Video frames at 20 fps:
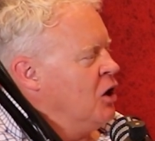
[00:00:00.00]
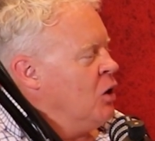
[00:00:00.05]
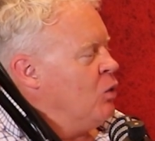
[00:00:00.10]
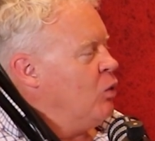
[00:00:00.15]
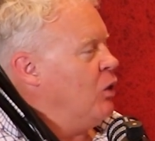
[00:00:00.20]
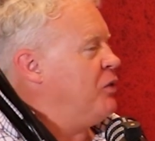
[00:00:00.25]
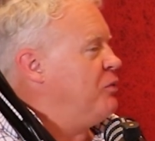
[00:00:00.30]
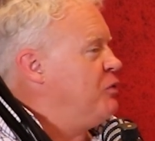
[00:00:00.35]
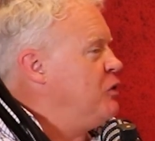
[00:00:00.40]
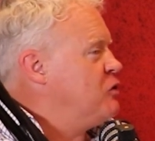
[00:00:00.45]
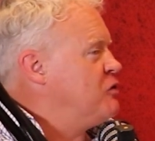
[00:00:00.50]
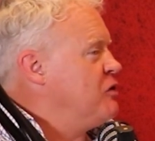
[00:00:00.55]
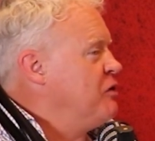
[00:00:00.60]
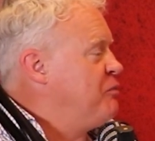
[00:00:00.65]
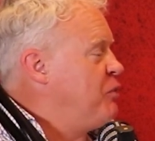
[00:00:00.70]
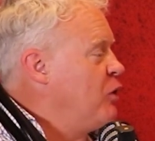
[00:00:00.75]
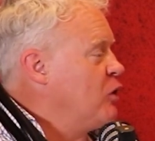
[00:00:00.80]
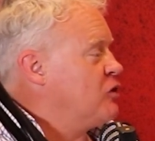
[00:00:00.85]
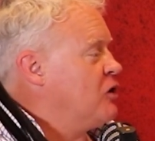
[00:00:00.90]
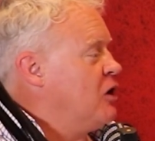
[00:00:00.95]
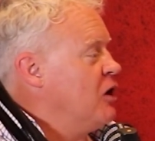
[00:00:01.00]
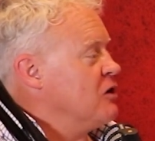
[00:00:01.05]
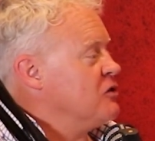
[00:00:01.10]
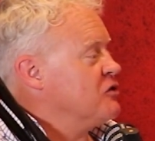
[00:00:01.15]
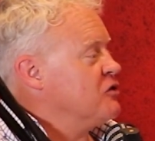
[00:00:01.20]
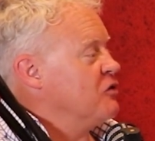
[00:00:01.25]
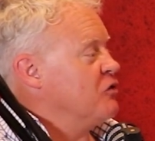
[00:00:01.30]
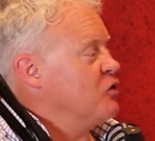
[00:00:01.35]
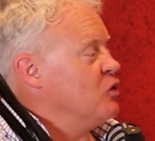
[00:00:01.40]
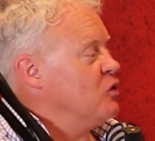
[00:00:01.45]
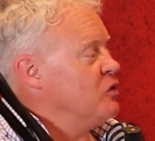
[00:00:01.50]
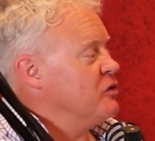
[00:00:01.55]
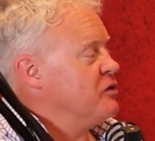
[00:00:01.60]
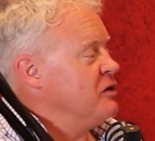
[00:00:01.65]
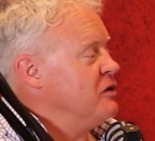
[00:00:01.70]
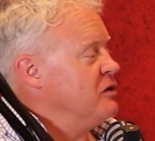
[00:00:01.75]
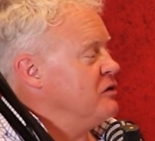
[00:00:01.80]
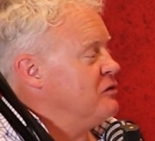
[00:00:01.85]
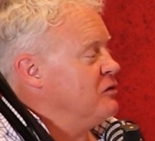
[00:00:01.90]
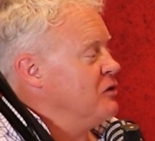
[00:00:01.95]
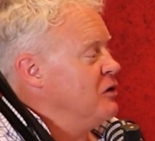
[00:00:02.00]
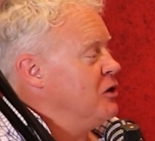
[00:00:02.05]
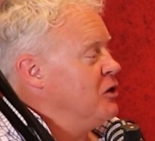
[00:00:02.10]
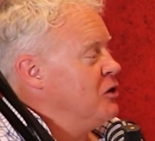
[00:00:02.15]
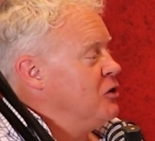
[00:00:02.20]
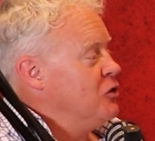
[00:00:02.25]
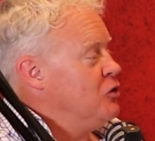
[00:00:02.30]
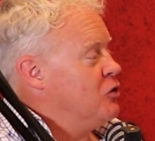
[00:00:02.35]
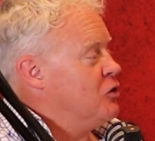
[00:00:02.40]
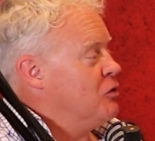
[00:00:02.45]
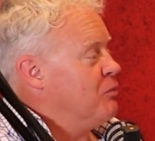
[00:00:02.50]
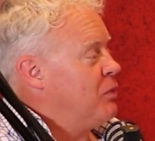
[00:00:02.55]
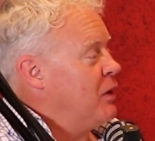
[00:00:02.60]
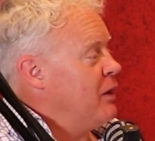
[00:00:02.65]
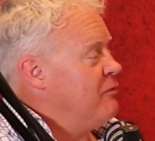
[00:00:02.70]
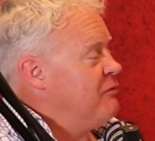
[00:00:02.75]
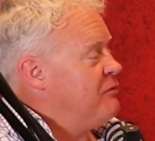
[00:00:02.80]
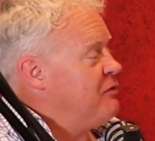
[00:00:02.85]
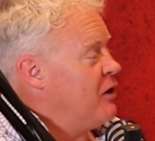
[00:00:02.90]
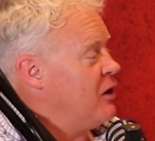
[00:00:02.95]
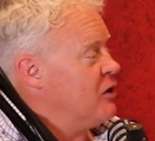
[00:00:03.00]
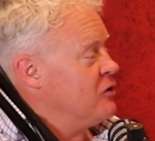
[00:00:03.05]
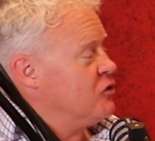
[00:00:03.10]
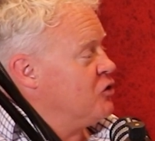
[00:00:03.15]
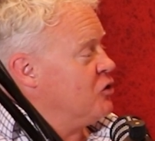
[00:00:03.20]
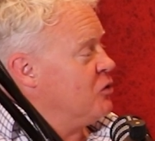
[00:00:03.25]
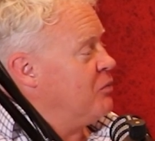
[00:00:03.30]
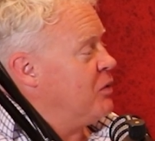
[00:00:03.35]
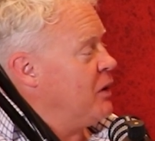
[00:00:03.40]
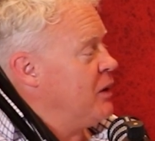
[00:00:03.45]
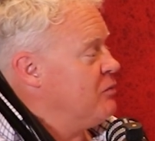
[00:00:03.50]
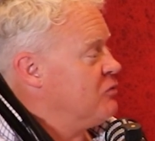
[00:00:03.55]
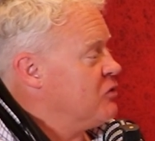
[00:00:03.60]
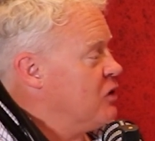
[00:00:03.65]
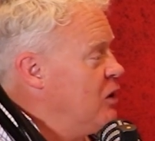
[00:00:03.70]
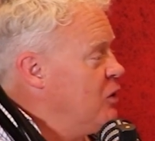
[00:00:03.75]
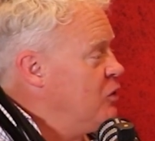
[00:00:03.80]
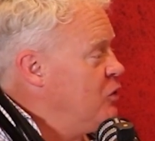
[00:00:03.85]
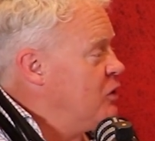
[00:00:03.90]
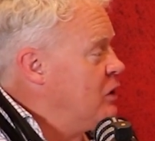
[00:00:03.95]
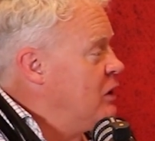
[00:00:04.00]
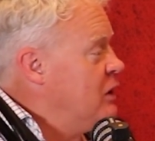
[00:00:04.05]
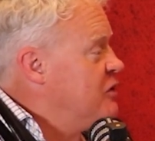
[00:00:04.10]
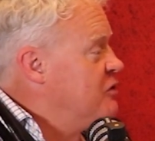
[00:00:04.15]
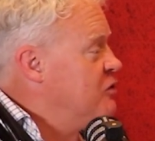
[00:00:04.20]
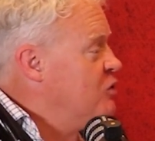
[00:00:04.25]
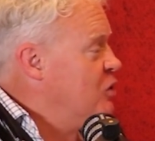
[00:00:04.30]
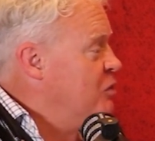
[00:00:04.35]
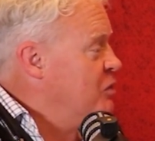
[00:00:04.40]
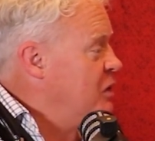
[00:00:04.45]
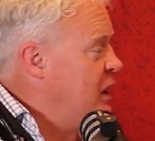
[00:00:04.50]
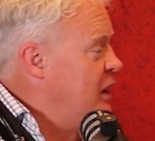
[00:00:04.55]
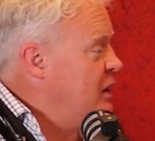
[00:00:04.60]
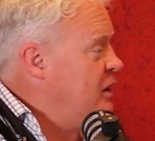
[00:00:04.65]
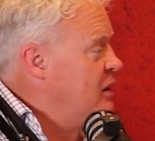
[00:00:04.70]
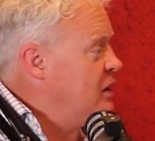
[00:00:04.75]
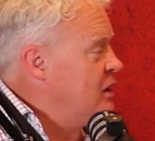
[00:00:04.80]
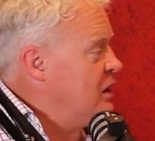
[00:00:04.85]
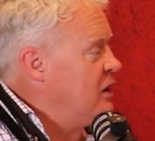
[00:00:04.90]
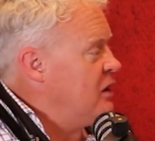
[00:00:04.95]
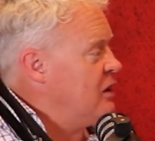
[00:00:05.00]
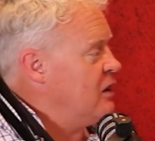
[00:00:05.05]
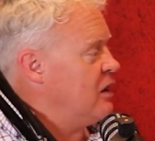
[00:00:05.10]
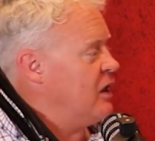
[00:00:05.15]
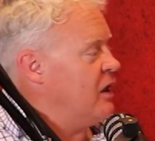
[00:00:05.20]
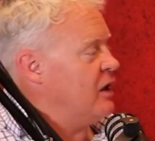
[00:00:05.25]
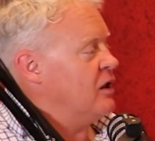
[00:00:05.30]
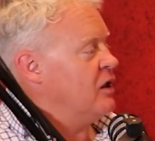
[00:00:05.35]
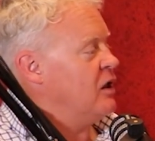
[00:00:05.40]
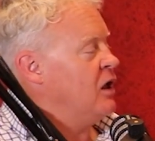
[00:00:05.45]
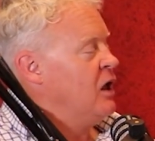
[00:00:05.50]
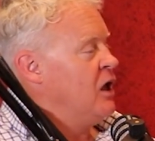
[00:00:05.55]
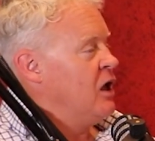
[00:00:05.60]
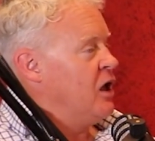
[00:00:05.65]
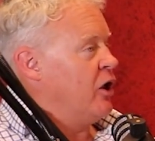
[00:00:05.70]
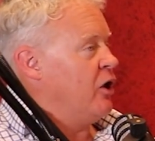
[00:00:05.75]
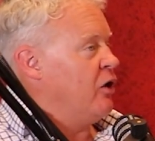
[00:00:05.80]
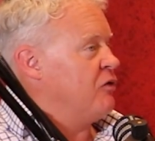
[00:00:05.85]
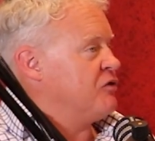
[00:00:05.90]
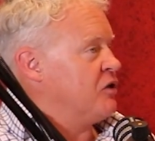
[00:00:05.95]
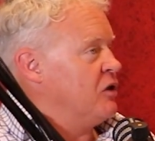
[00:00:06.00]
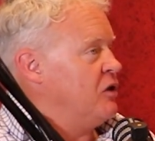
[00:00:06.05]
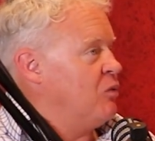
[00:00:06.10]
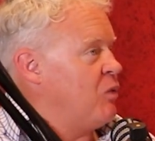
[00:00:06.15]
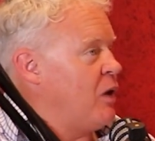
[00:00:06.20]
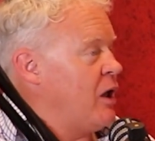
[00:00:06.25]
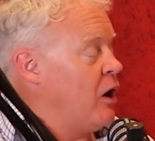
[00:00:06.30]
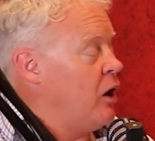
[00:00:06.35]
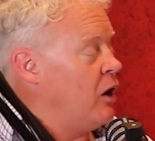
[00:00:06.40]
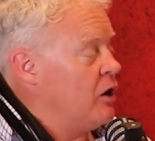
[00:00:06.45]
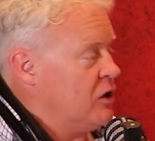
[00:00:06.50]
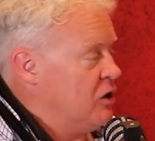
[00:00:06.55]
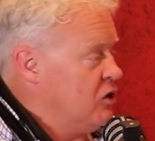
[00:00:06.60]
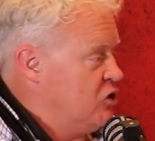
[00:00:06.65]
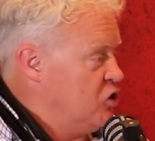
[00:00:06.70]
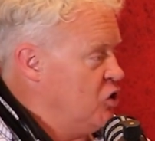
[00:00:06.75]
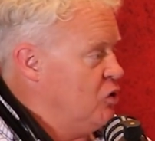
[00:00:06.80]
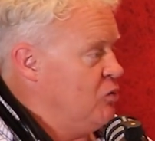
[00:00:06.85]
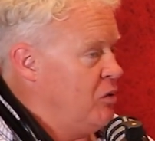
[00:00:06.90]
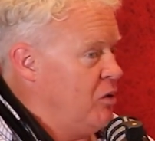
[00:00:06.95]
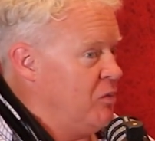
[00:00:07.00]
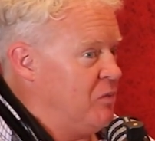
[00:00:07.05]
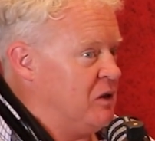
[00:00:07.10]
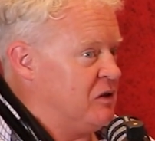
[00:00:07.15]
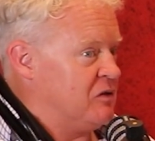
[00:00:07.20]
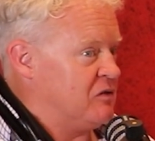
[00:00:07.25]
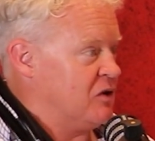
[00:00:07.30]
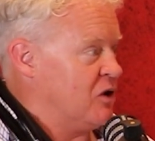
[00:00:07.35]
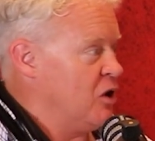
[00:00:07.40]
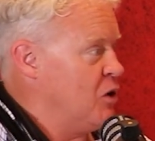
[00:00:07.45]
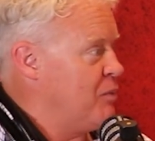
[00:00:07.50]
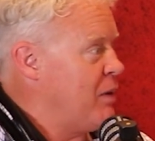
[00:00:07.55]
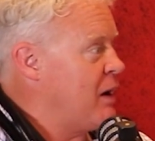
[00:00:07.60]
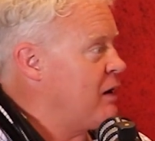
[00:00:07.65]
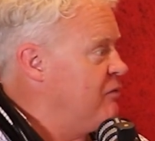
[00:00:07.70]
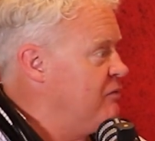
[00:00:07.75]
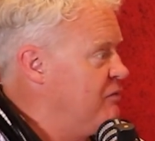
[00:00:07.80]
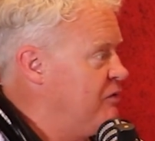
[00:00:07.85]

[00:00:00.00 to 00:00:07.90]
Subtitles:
Well, the beauty of podcasts, of course, is you can play them fast, you can play them slow, you can listen to them again and again and again. And often the way I consume them is to go back and